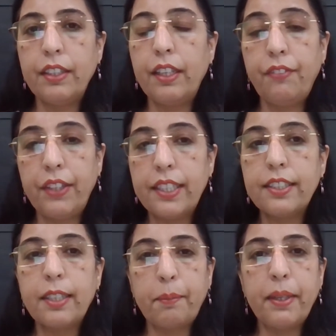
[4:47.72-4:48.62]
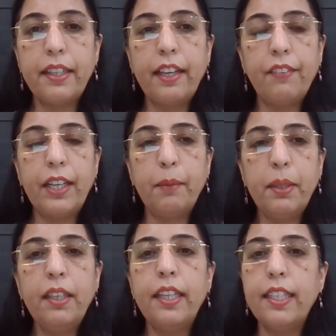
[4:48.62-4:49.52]
If it is separately
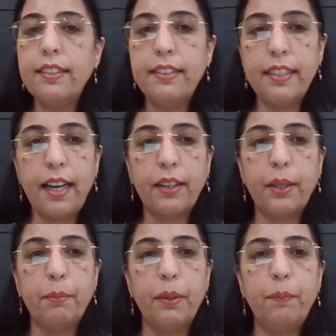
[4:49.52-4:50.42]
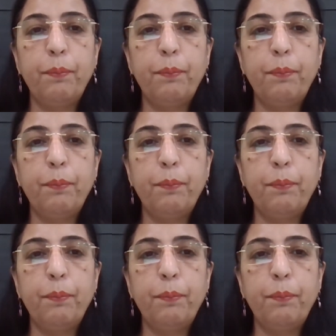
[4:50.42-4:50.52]
available, is deductible.